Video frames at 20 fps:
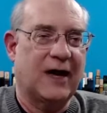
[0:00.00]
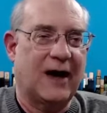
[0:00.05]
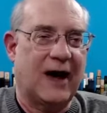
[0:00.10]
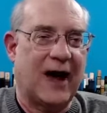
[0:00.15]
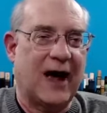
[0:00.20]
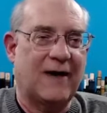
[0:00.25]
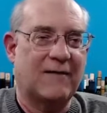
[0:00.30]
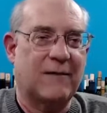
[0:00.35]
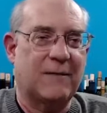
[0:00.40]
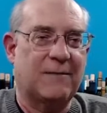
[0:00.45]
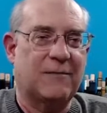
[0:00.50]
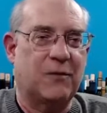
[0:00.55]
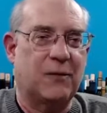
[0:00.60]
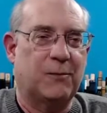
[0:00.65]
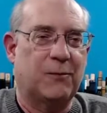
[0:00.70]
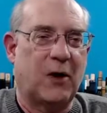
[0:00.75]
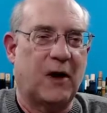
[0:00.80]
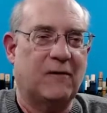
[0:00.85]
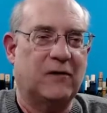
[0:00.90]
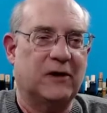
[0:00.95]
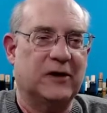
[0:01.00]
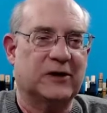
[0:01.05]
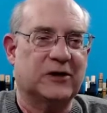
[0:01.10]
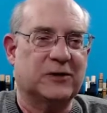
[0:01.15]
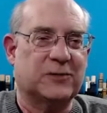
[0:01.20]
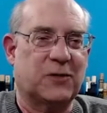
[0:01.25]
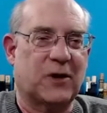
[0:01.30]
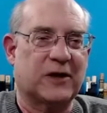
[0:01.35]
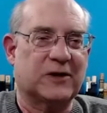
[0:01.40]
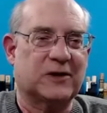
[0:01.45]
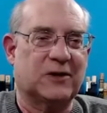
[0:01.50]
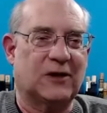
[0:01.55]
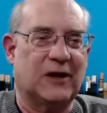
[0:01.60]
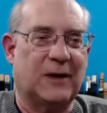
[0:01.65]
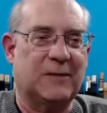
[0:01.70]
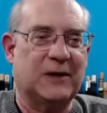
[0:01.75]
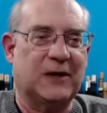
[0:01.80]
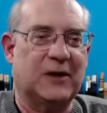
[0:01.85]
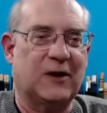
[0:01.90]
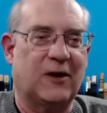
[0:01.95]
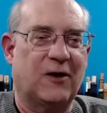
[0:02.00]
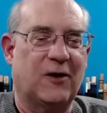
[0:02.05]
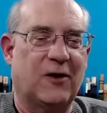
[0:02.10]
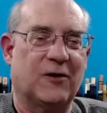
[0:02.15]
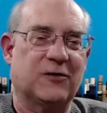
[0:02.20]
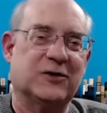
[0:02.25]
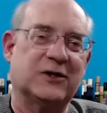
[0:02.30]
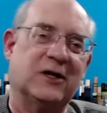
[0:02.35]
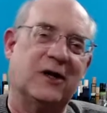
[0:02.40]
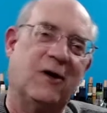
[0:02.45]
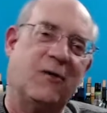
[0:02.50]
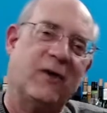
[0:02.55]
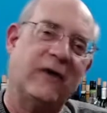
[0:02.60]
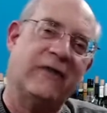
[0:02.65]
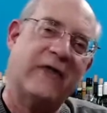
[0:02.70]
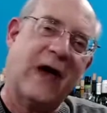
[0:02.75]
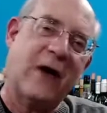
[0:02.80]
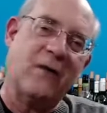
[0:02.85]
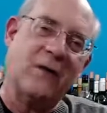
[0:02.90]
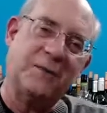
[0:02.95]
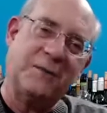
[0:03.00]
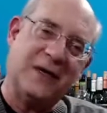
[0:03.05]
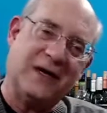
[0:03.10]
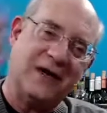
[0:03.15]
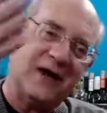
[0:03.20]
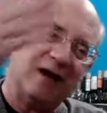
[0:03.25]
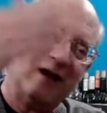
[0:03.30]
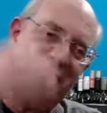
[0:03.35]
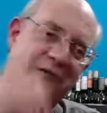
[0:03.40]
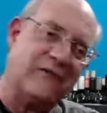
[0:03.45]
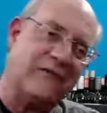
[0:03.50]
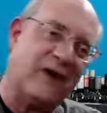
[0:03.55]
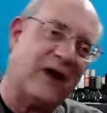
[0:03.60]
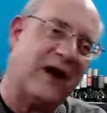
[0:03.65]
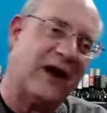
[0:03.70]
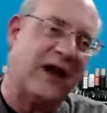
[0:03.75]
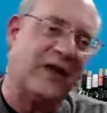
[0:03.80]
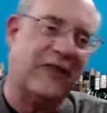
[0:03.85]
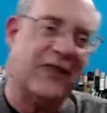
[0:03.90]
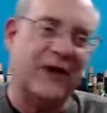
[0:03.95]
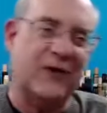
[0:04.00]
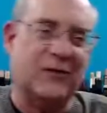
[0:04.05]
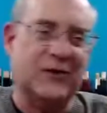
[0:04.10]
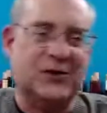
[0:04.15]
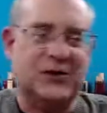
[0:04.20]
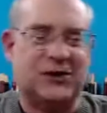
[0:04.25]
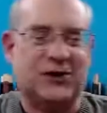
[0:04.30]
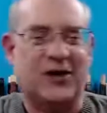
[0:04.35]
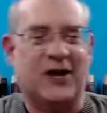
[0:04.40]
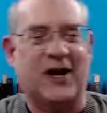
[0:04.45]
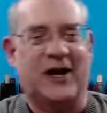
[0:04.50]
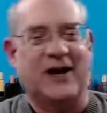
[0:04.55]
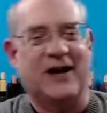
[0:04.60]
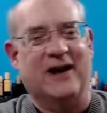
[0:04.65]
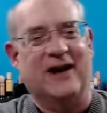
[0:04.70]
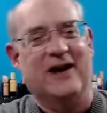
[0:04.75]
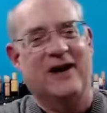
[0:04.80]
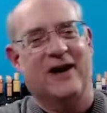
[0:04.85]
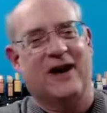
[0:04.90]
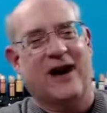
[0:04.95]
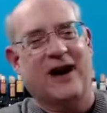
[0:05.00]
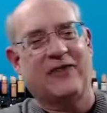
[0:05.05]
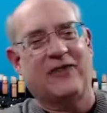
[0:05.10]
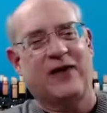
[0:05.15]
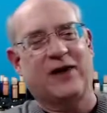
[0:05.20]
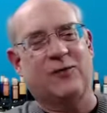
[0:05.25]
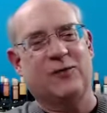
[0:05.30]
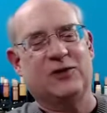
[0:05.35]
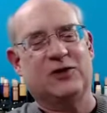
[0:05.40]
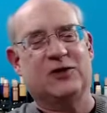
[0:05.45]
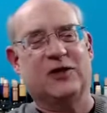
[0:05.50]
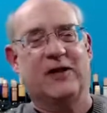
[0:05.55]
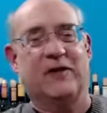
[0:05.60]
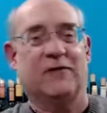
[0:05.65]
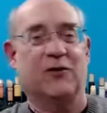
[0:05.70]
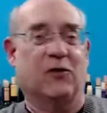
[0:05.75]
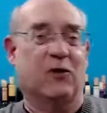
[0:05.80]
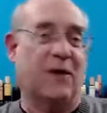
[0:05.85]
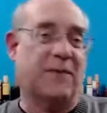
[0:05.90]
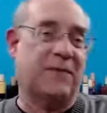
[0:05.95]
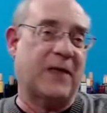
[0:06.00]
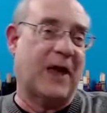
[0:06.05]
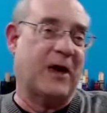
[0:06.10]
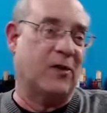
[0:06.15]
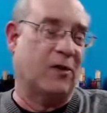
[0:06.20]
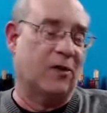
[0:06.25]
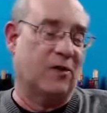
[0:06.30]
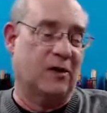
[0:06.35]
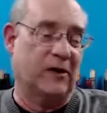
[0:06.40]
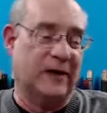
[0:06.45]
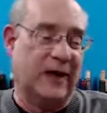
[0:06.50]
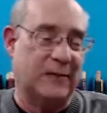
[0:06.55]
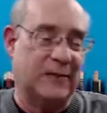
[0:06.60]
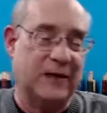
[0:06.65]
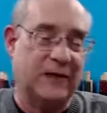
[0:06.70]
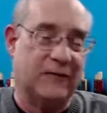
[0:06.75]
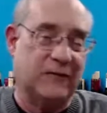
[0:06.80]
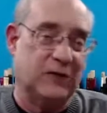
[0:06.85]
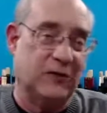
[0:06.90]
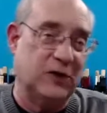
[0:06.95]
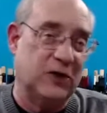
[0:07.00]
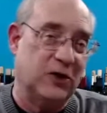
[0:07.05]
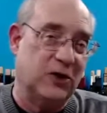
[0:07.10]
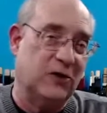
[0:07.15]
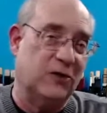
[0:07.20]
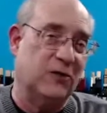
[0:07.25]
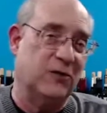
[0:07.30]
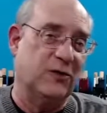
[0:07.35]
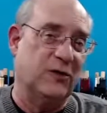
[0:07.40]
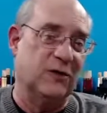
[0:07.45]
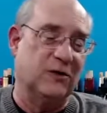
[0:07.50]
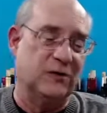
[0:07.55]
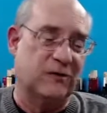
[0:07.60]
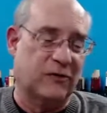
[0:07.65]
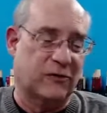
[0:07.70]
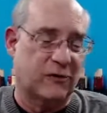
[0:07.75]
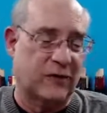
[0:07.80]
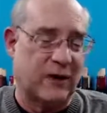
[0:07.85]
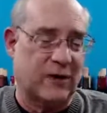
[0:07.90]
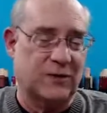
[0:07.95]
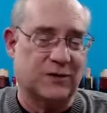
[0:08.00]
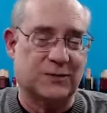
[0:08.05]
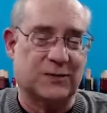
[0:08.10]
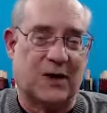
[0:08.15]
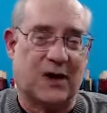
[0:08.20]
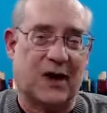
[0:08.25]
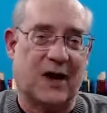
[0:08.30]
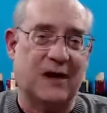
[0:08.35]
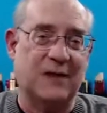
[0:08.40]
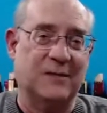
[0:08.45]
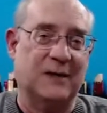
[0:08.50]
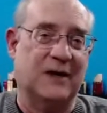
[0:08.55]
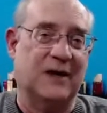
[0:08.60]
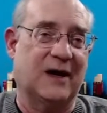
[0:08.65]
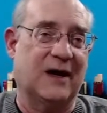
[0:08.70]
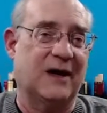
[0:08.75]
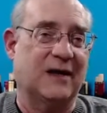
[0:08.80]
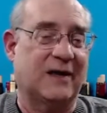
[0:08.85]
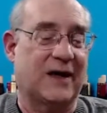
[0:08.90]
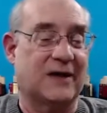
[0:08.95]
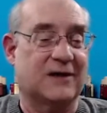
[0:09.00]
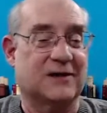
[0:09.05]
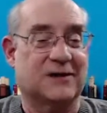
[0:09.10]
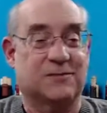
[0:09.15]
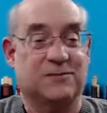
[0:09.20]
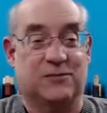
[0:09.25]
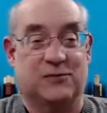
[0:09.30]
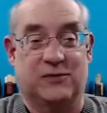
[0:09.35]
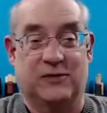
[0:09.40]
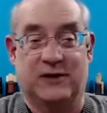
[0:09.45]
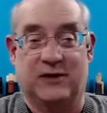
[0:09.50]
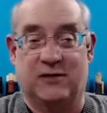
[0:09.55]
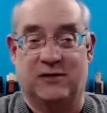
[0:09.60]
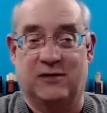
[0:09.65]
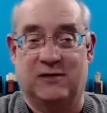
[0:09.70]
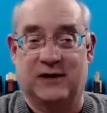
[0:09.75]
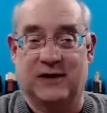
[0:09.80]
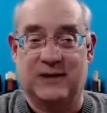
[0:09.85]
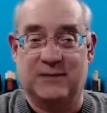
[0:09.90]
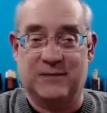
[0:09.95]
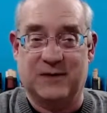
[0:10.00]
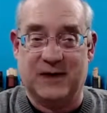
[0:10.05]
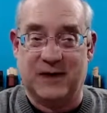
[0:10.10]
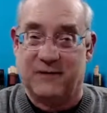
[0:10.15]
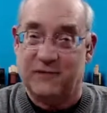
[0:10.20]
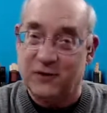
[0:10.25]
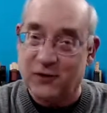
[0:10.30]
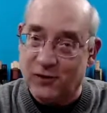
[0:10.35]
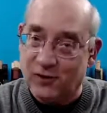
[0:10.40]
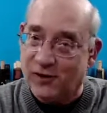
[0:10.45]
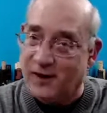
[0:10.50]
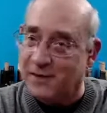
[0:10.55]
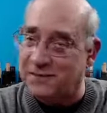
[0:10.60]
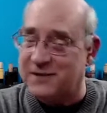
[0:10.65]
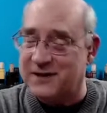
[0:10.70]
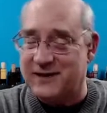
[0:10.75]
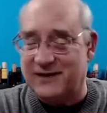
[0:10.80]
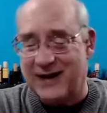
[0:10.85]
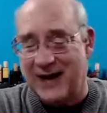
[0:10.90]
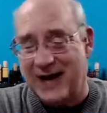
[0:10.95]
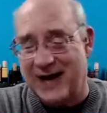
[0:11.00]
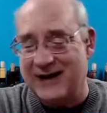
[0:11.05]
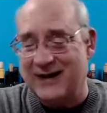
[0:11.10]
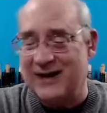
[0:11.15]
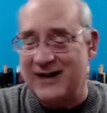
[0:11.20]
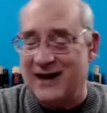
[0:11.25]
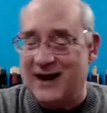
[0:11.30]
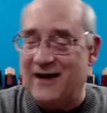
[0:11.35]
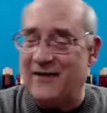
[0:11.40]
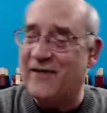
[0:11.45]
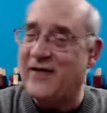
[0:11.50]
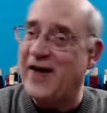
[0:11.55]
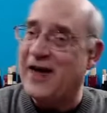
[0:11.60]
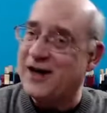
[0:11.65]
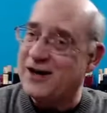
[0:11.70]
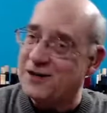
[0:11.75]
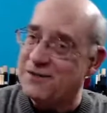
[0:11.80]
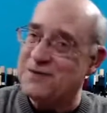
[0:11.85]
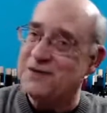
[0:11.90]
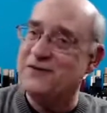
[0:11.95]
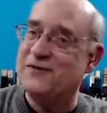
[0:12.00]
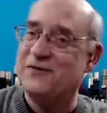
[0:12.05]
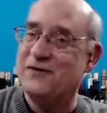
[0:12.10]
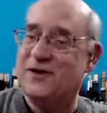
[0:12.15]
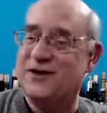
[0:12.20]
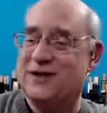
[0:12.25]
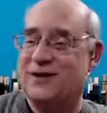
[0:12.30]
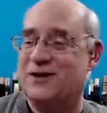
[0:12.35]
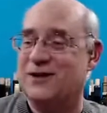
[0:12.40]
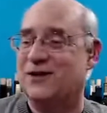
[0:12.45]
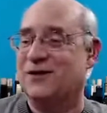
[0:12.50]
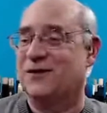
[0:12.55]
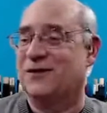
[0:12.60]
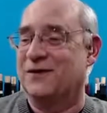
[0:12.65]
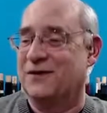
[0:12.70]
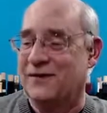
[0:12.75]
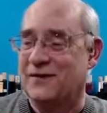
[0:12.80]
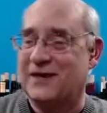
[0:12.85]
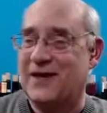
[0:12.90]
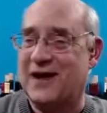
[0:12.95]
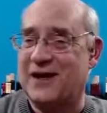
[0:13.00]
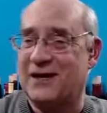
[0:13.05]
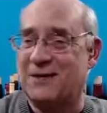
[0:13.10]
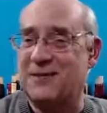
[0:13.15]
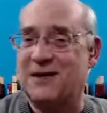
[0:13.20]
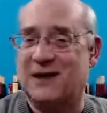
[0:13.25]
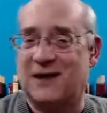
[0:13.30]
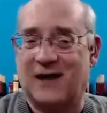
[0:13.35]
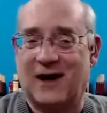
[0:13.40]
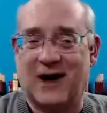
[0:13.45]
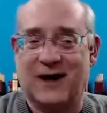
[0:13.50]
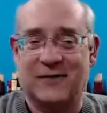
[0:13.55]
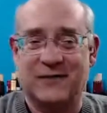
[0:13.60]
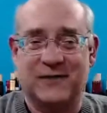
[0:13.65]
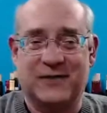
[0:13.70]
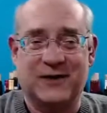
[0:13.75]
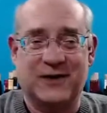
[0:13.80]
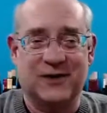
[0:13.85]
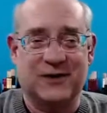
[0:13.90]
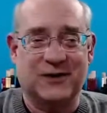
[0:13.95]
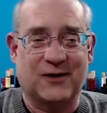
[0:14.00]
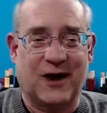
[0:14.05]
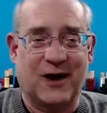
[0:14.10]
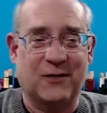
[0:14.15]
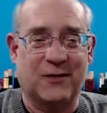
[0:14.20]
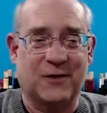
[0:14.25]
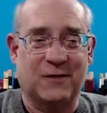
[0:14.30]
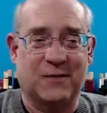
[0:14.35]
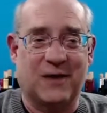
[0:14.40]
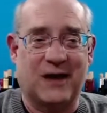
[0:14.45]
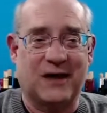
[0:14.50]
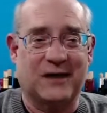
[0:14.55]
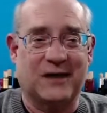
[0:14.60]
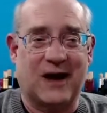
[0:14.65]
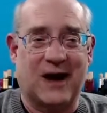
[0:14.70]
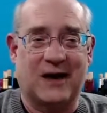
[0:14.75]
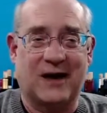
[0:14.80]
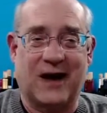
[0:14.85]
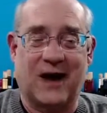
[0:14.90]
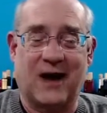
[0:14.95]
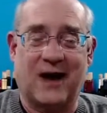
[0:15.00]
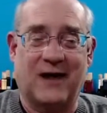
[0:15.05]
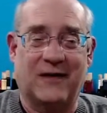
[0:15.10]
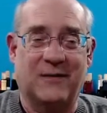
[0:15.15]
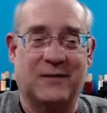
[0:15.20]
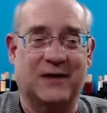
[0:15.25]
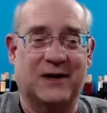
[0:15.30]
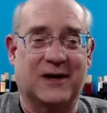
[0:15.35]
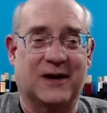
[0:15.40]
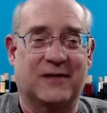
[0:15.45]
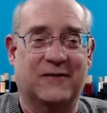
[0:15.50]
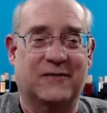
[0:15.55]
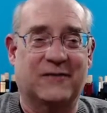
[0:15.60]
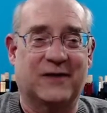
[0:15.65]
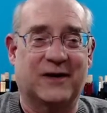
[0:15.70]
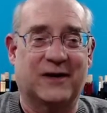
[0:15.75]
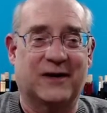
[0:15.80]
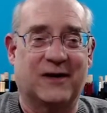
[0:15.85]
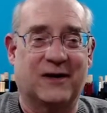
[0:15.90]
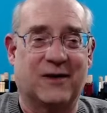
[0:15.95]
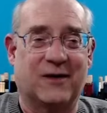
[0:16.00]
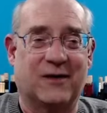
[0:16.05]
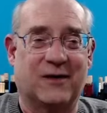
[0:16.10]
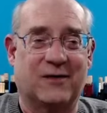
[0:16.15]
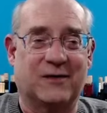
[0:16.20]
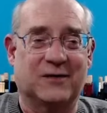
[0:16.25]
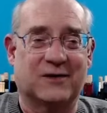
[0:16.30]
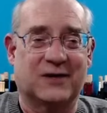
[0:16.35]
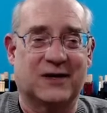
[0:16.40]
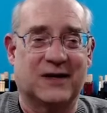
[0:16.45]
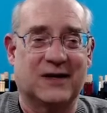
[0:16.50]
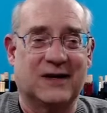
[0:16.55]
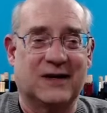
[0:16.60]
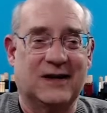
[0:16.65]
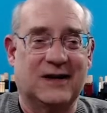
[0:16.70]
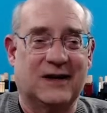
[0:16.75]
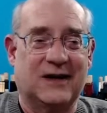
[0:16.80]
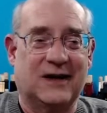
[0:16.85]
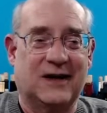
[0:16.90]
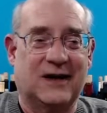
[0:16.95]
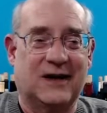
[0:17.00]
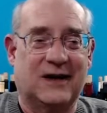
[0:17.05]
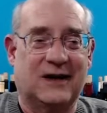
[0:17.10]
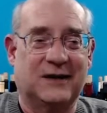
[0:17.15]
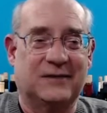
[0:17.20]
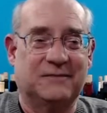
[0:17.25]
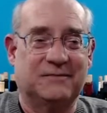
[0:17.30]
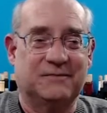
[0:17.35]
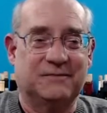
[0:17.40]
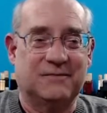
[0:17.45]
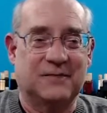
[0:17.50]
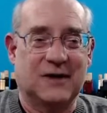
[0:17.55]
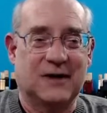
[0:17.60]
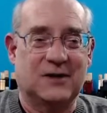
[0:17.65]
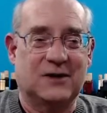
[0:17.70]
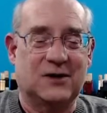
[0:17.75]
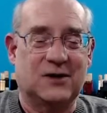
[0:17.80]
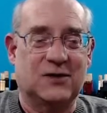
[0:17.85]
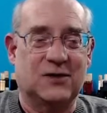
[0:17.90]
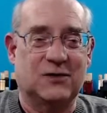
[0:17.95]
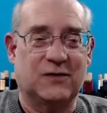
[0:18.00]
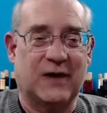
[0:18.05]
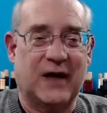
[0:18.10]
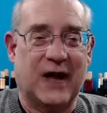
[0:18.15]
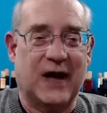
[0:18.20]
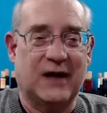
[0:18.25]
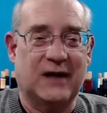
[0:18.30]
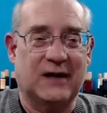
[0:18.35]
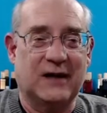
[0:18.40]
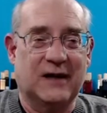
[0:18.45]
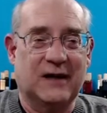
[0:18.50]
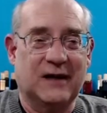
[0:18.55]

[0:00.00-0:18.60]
I have a Breville espresso. Let me co-host. You know what? That would be kind of fun. I think we should. If you're up that early. I mean, for you, you're 3 hours behind me. That's pretty early. But if you're up to that, that could be fun to do. That could be a lot of fun to do. I wouldn't mind that. Yeah, that would be kind of fun to co-host to do that.